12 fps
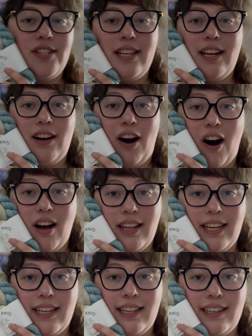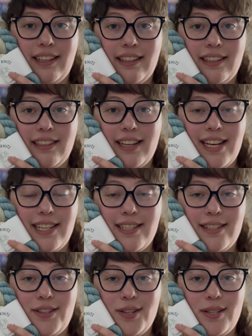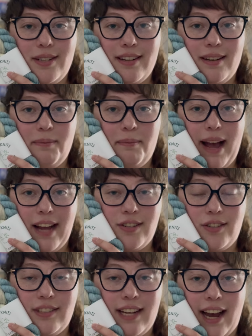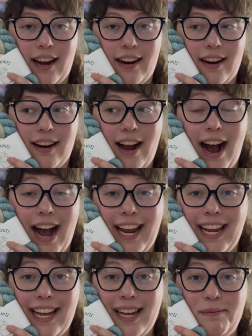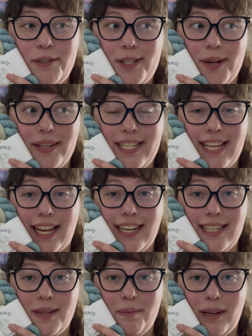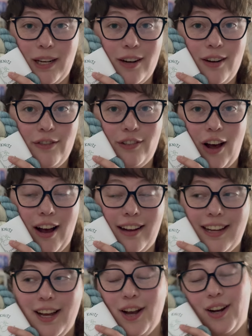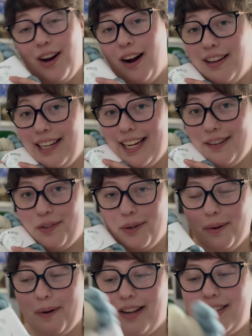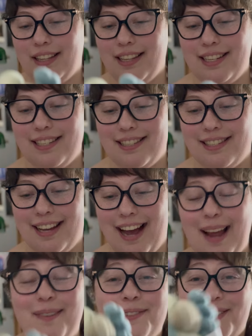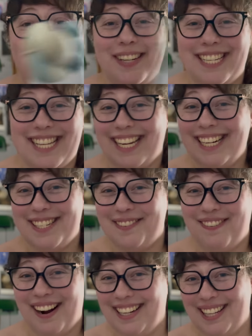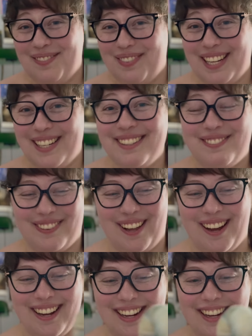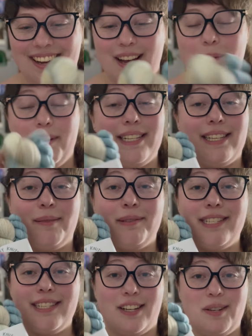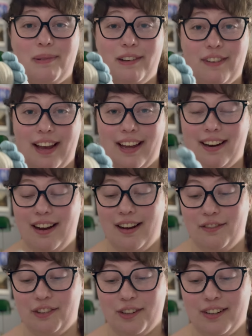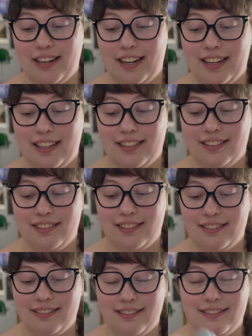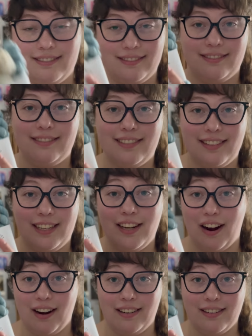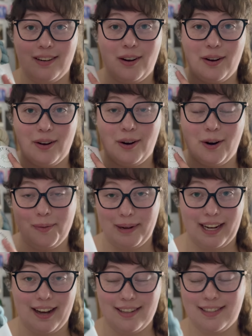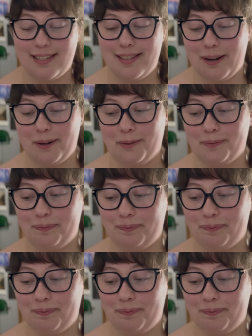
think Collie is just a magical dyer. I am so excited to meet her at Flock. Collie, if you are watching this, I am so excited to finally meet you at Flock because I'm such a big fan of your yarn. Oh my God. So